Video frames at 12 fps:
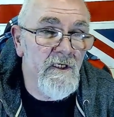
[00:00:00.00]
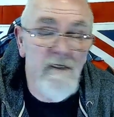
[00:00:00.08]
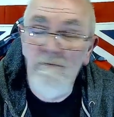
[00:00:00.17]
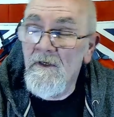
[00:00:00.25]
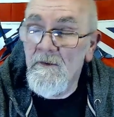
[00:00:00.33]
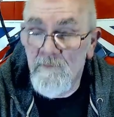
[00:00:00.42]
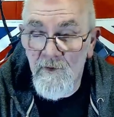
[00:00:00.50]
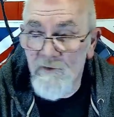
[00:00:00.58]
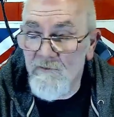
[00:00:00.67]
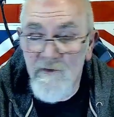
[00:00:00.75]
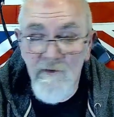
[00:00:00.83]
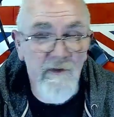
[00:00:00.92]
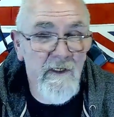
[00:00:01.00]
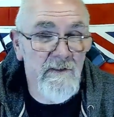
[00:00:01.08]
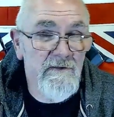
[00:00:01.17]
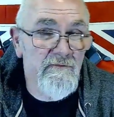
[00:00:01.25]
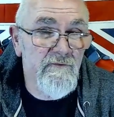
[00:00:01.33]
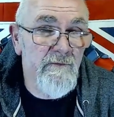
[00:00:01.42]
Improving
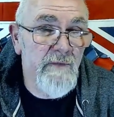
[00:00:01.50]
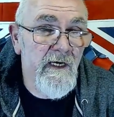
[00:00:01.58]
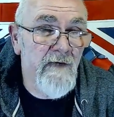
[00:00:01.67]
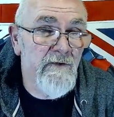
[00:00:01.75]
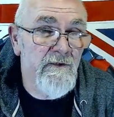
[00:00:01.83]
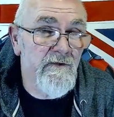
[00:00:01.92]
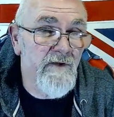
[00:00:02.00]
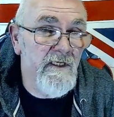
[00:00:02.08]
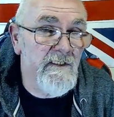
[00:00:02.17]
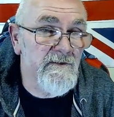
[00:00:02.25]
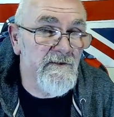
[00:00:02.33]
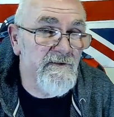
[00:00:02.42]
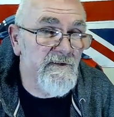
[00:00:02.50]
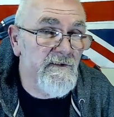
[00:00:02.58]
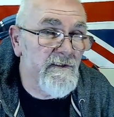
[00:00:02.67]
things, repairing things.